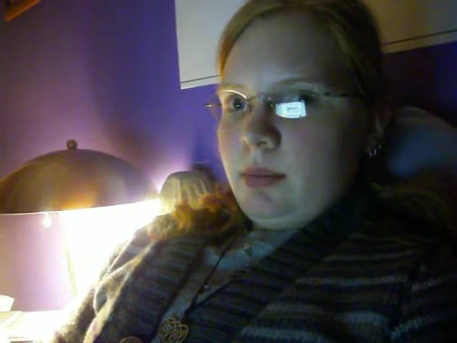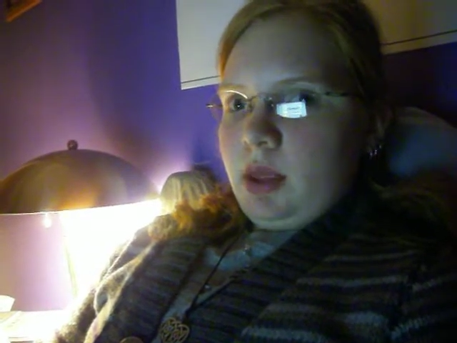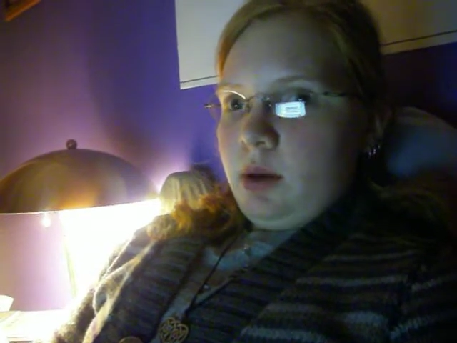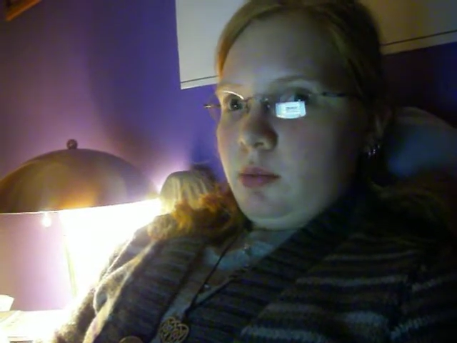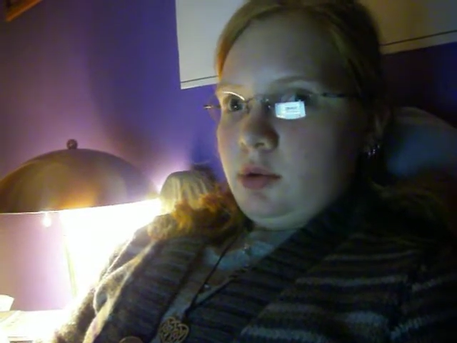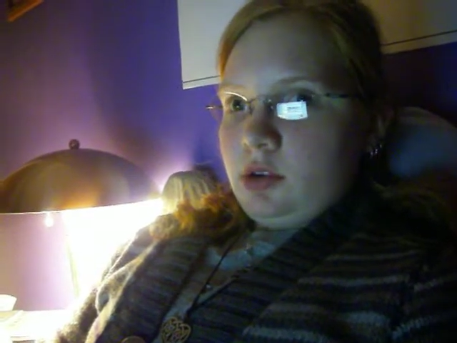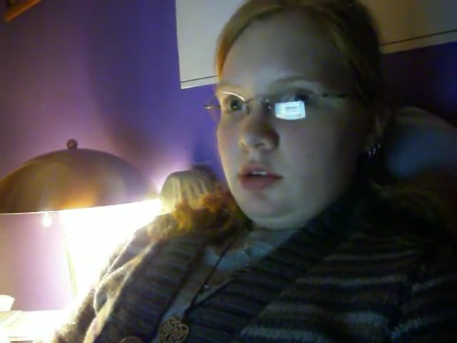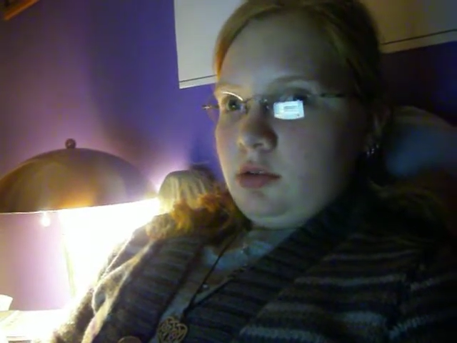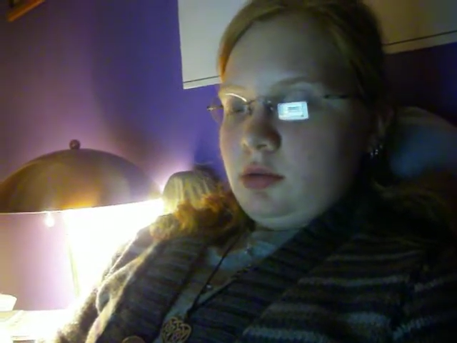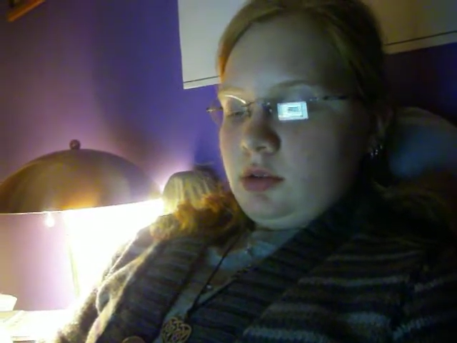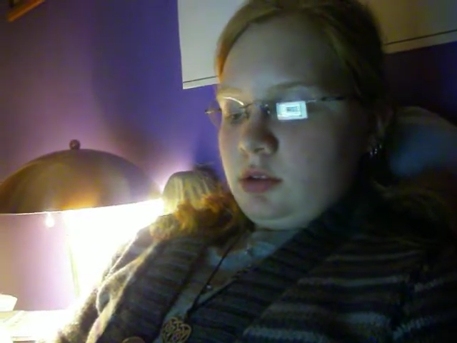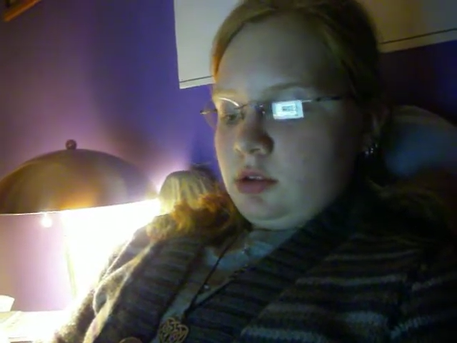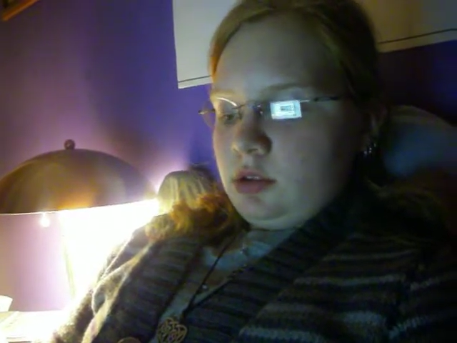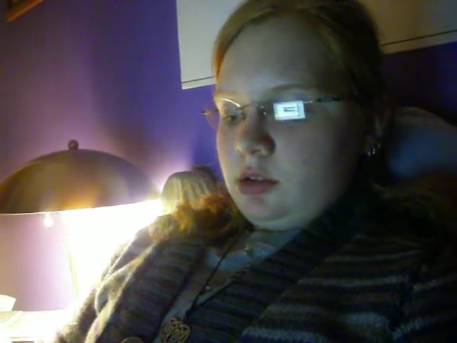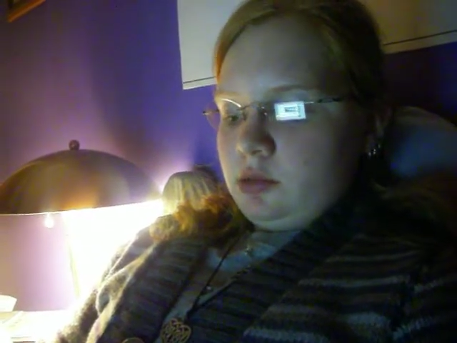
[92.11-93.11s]
I wouldn't use
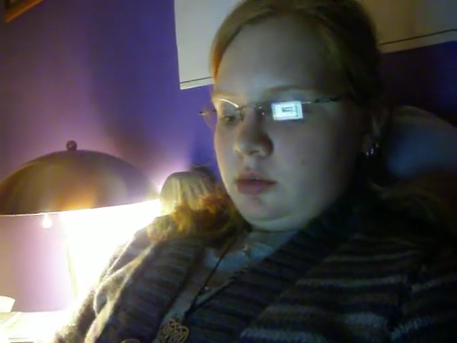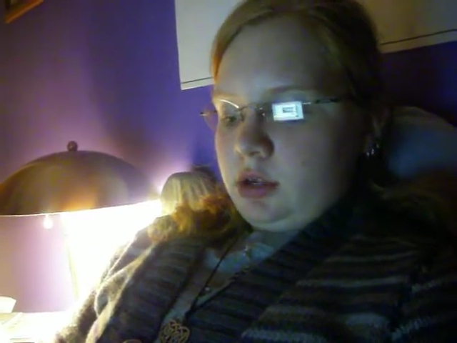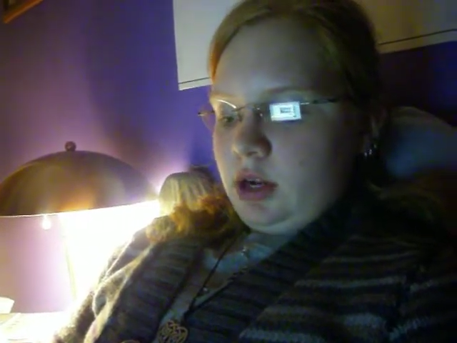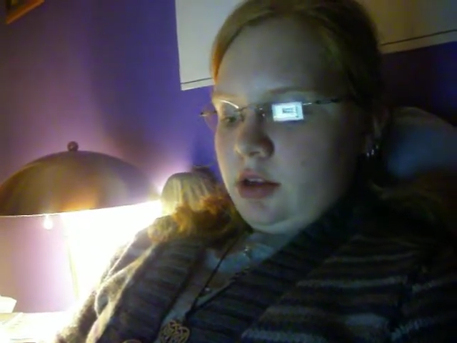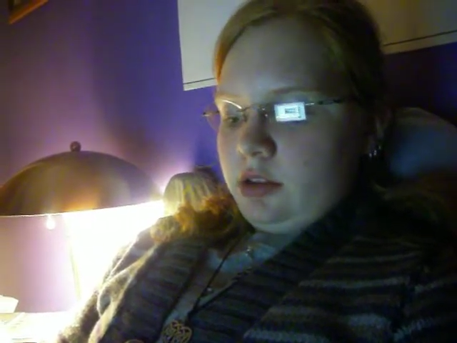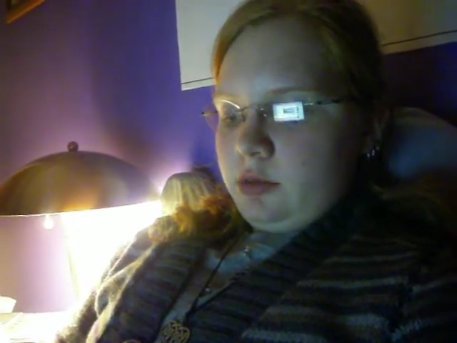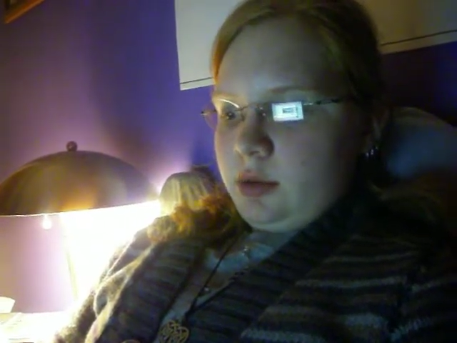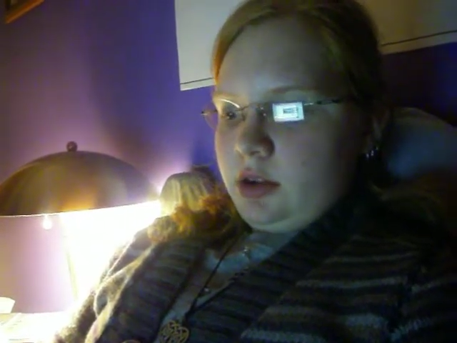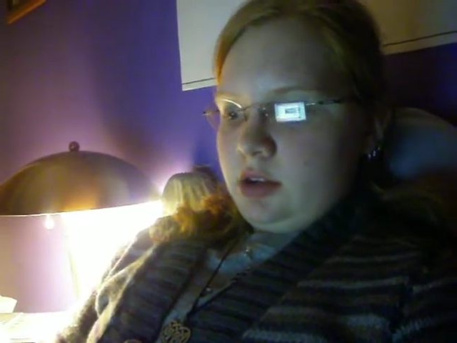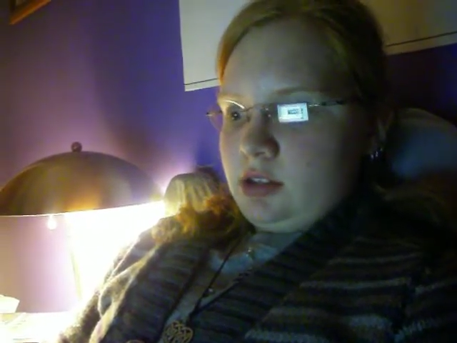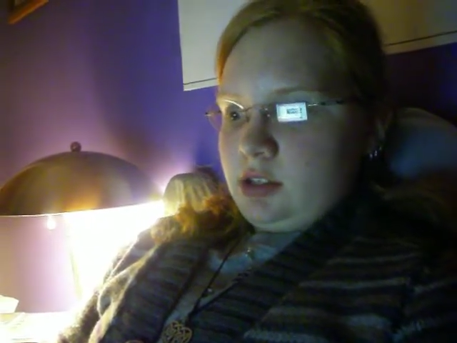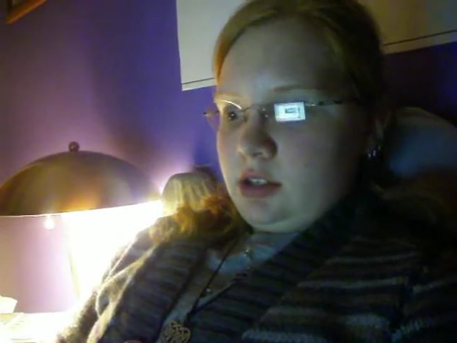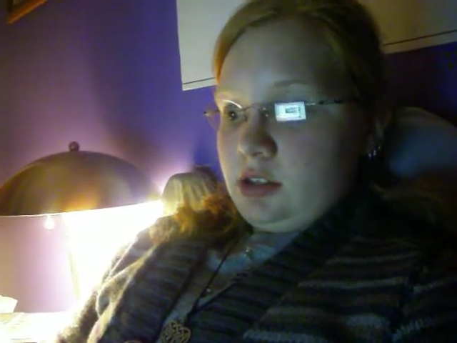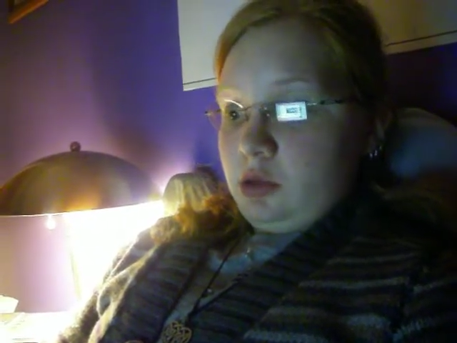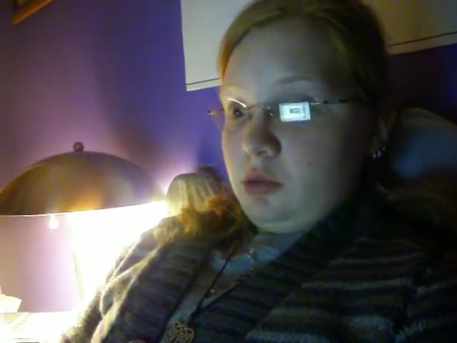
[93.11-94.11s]
this one either because I